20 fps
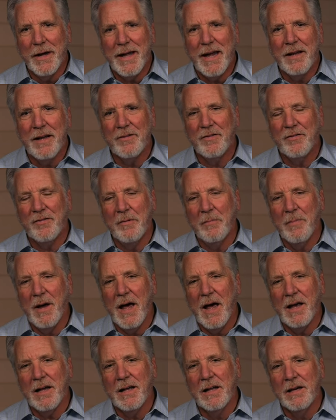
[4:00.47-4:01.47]
can't sit
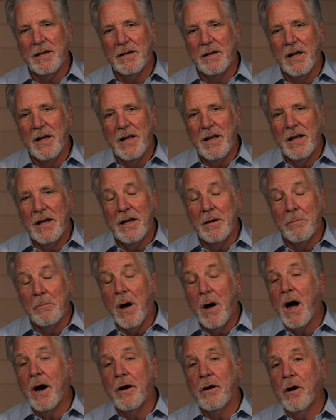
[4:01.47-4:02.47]
back and
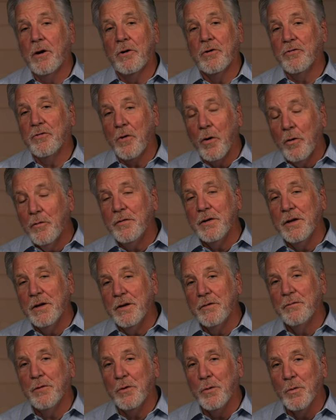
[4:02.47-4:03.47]
admire our
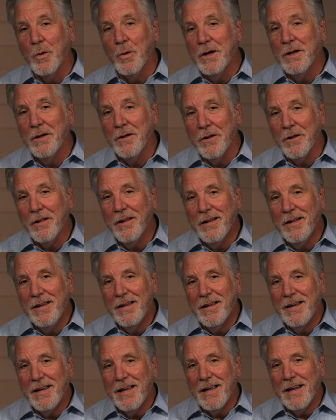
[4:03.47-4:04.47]
trophy, if you will,
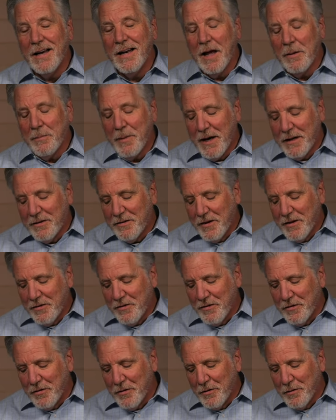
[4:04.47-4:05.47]
and not pay
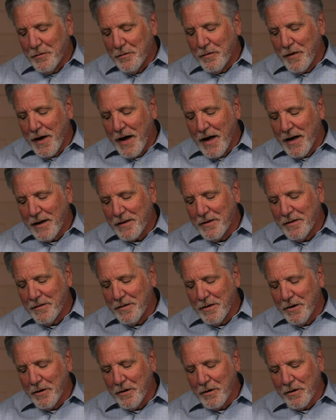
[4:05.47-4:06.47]
attention to the fact that
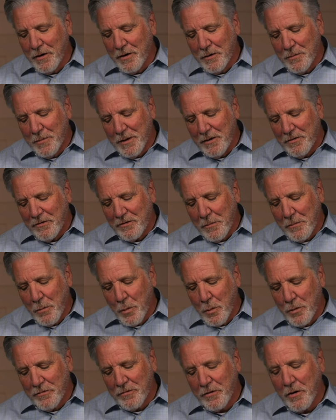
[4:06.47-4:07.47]
there are going to be some
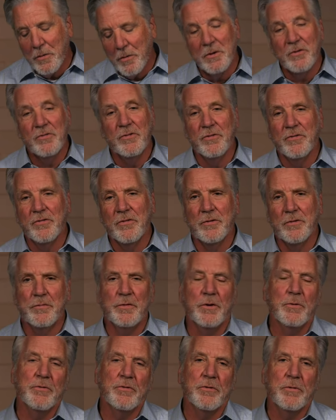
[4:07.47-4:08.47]
more skirmishes in the
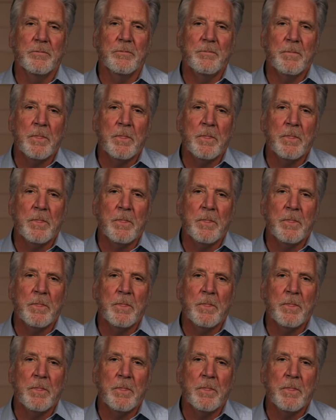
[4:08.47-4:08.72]
future.